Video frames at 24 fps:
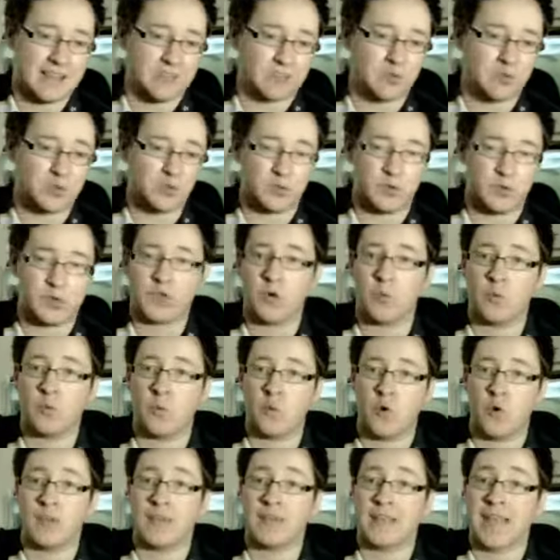If you look
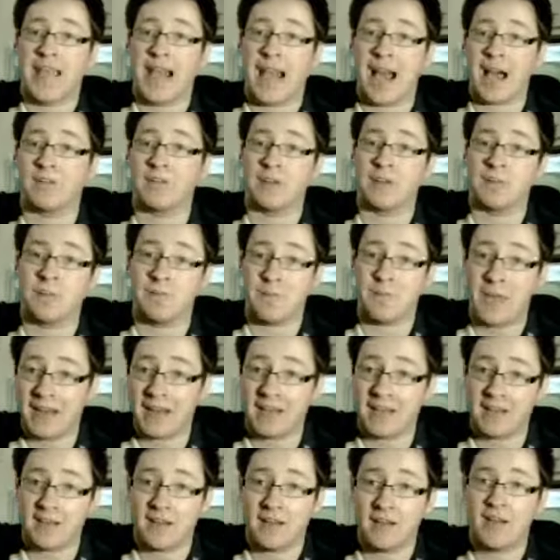at what they have in
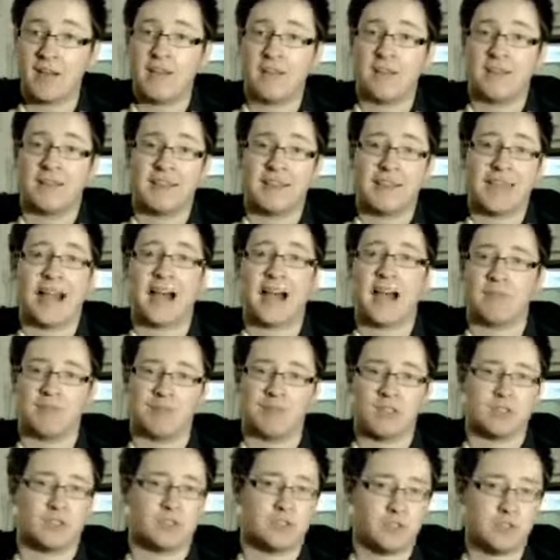America, they
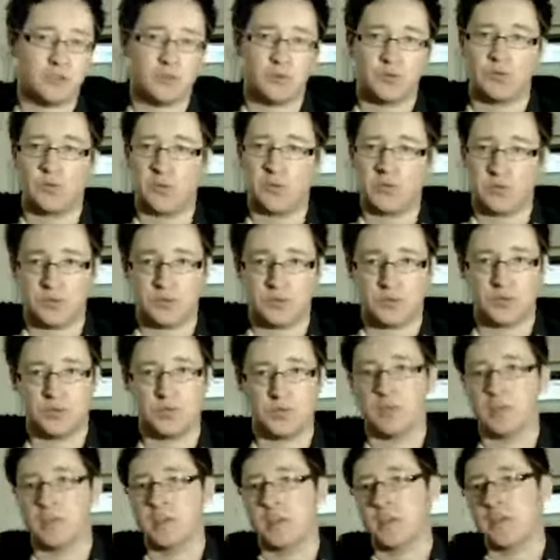have this
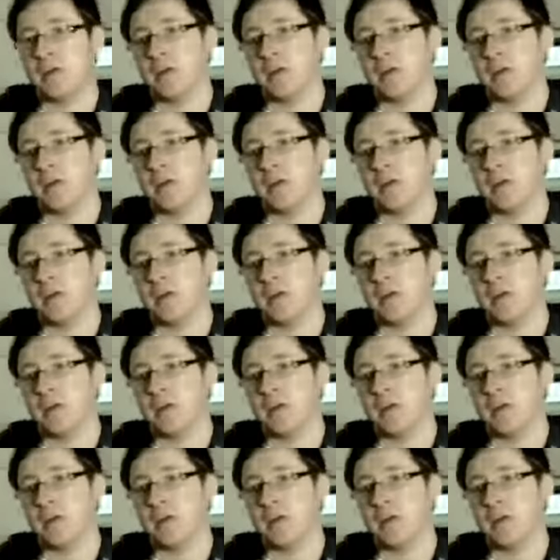huge